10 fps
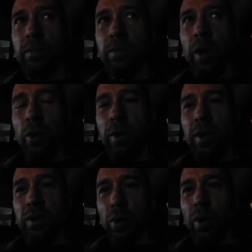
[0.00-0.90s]
that would be a
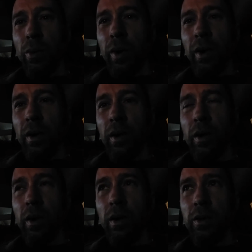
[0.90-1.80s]
sore winner,
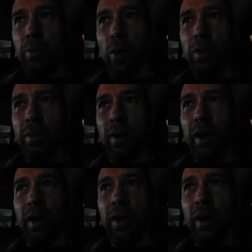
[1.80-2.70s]

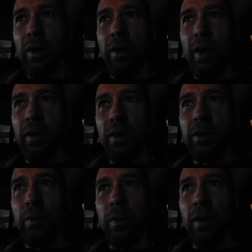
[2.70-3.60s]
unsportsmanlike conduct or
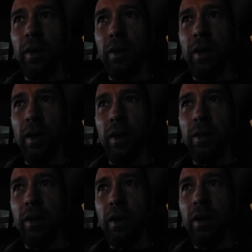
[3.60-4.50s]
something like that. I
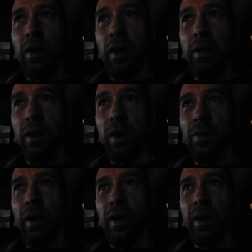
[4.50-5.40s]
think uh, I think
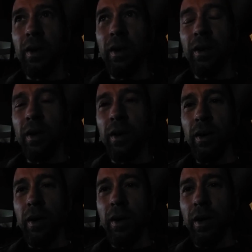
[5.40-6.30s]
if I get on here
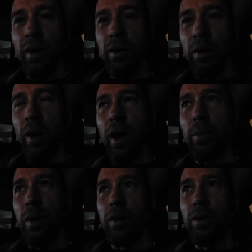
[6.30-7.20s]
and get too
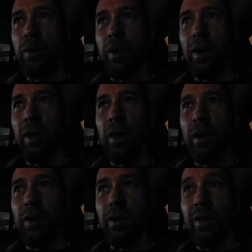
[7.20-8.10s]
happy and too giddy
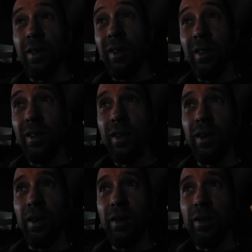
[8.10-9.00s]
and you
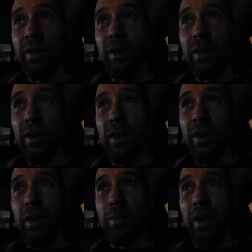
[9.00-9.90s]
know,
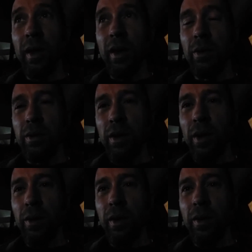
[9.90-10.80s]
it'd be like I was
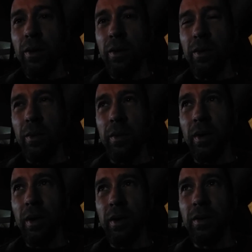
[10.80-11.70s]
gloating or something.
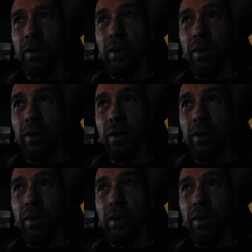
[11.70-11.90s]
And I just,